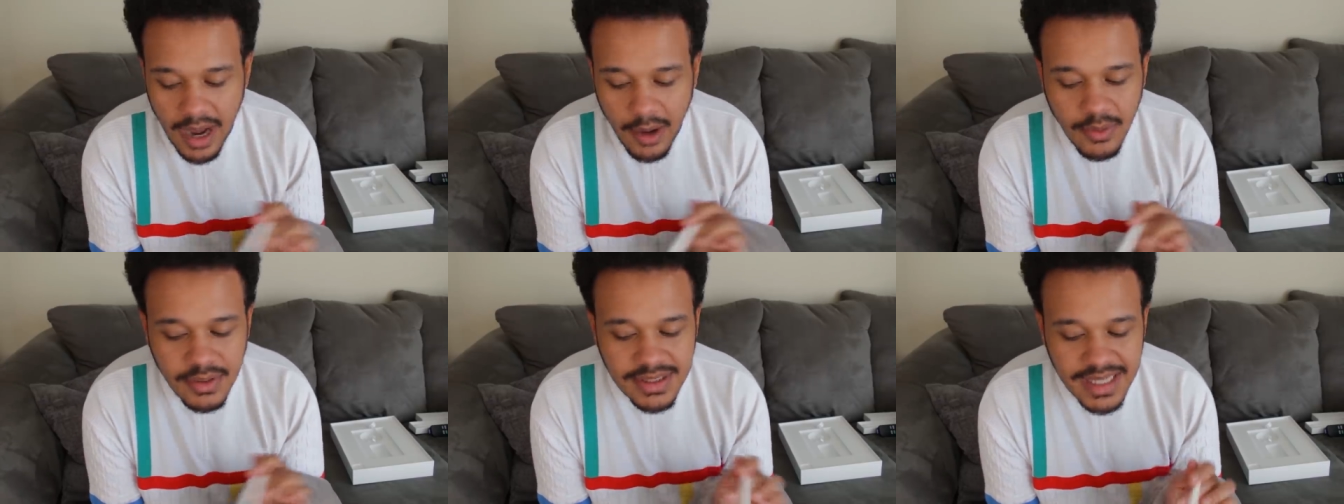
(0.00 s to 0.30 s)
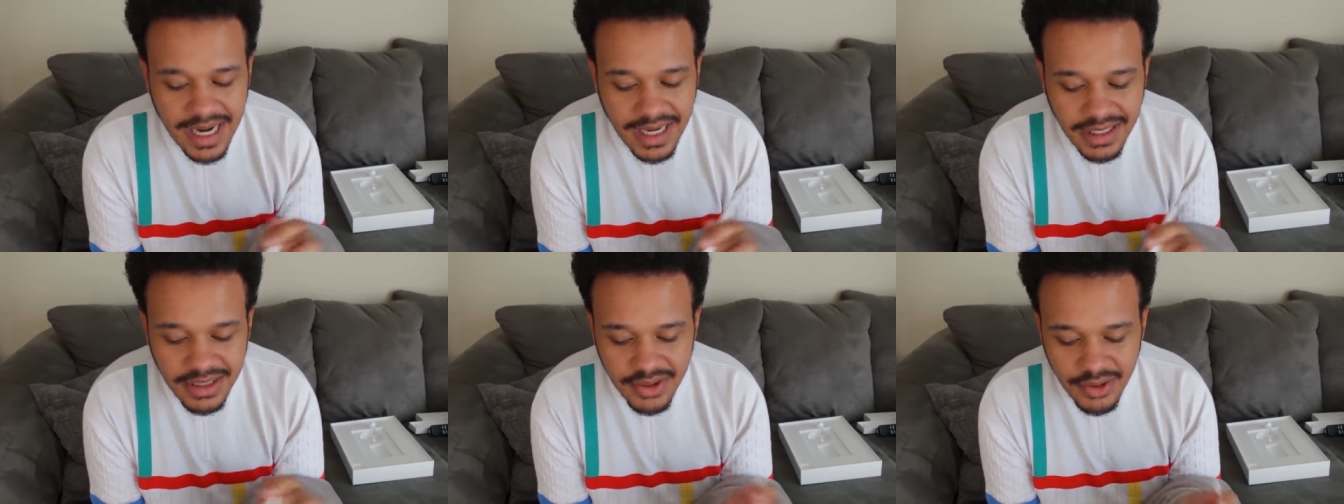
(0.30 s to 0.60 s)
I was
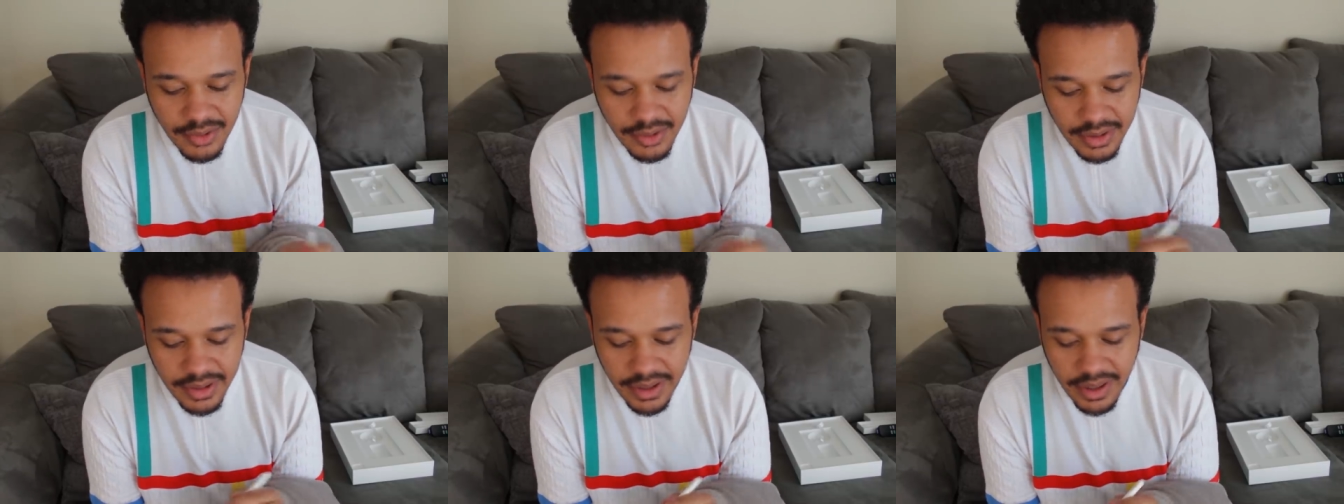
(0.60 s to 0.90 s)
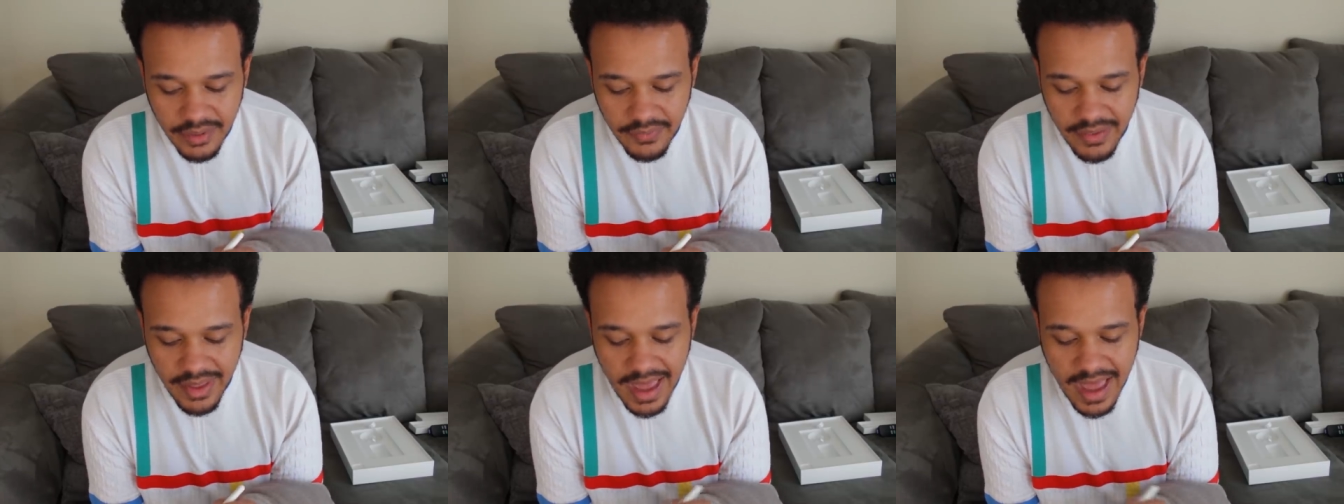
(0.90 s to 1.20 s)
kind of doodling
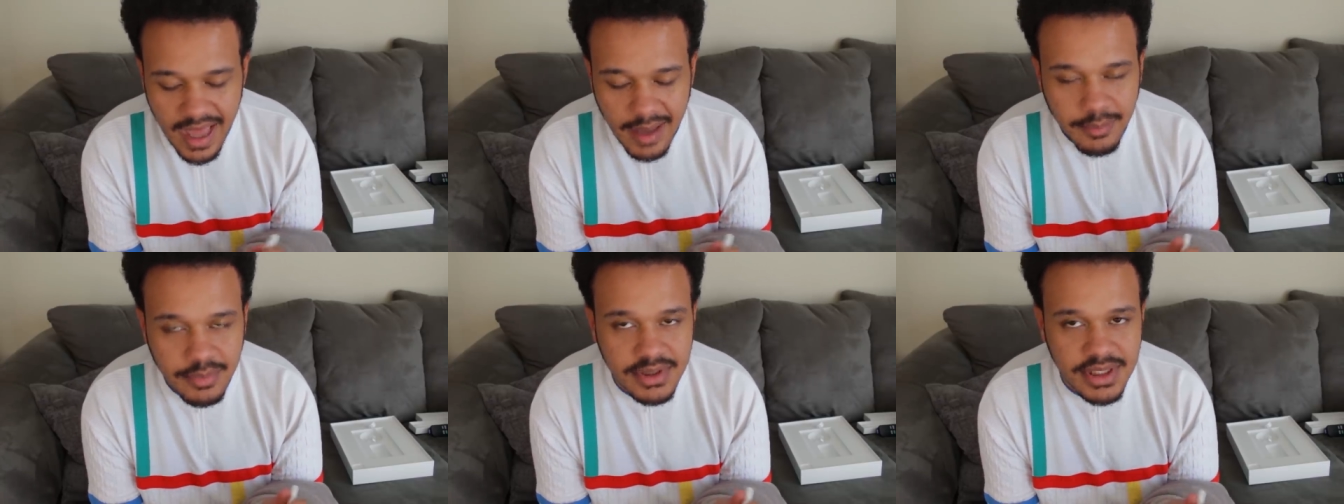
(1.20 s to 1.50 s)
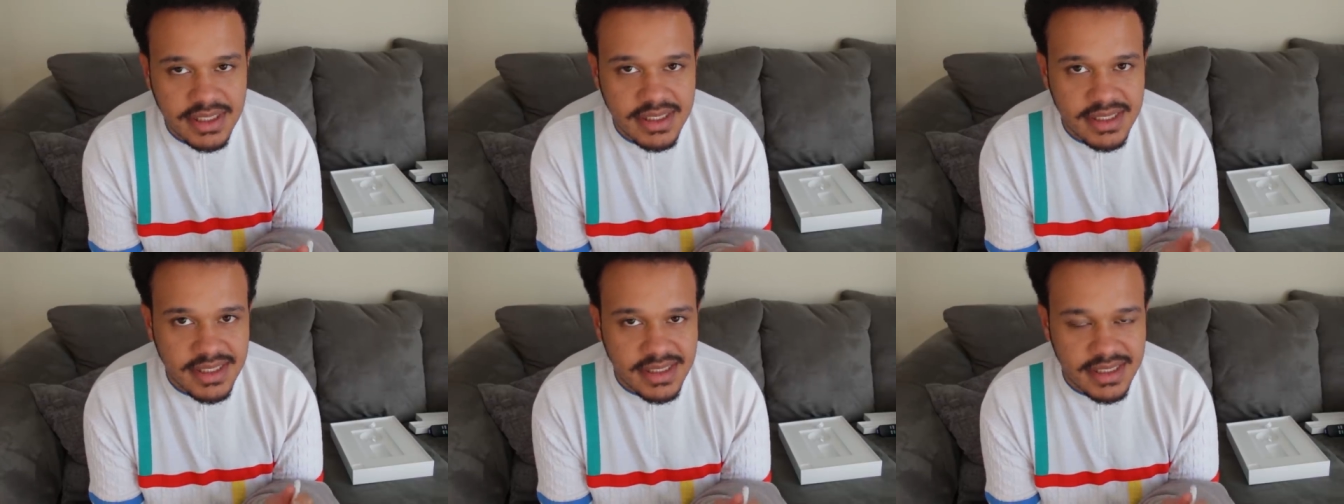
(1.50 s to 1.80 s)
on the app
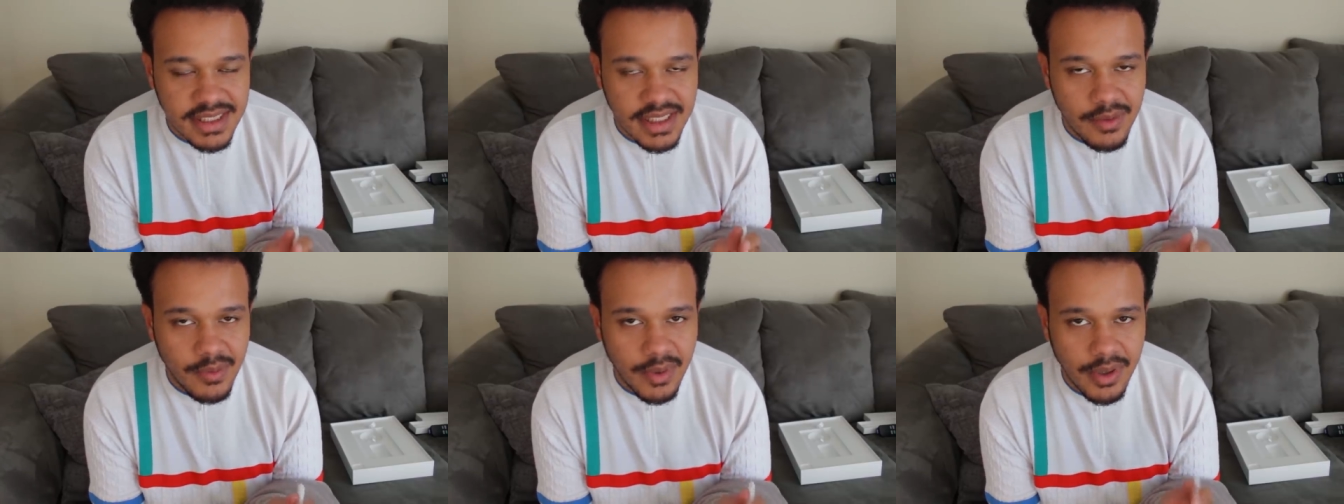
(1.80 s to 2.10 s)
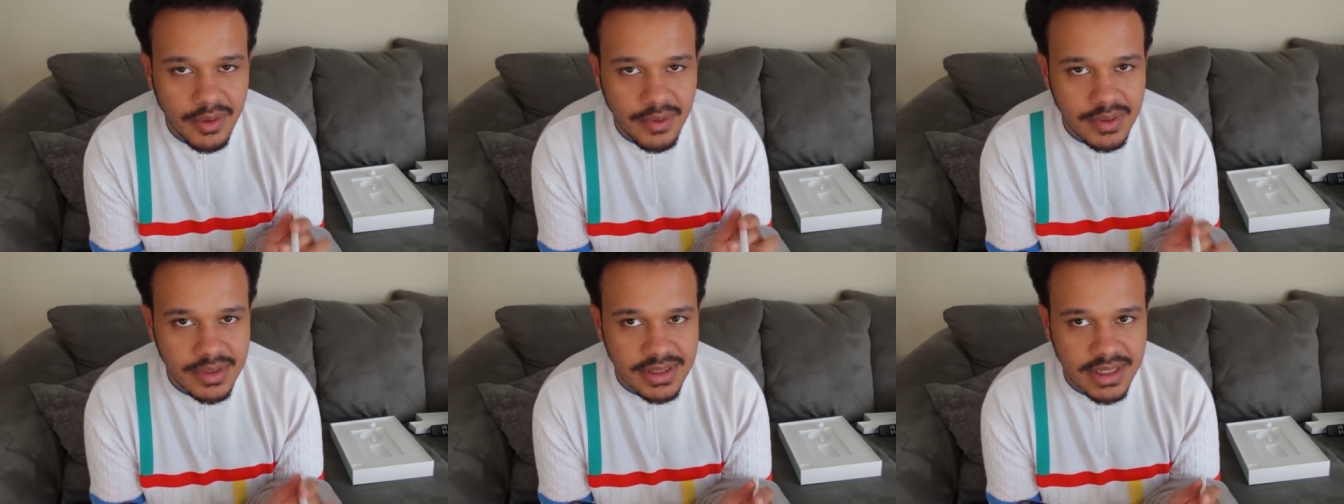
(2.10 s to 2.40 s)
just to see what
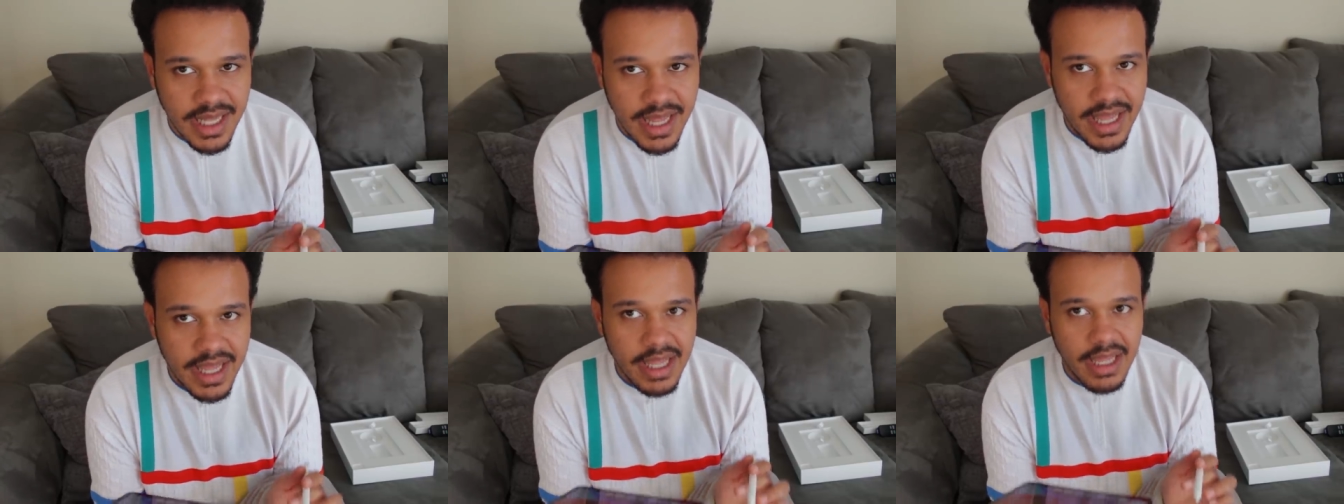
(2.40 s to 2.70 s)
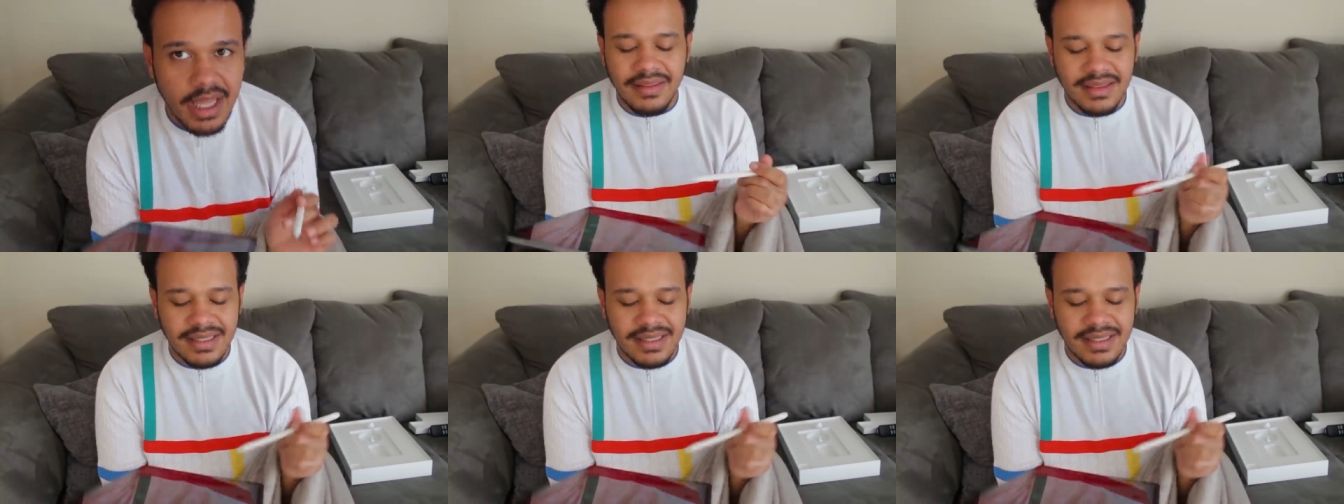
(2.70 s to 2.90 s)
it was like.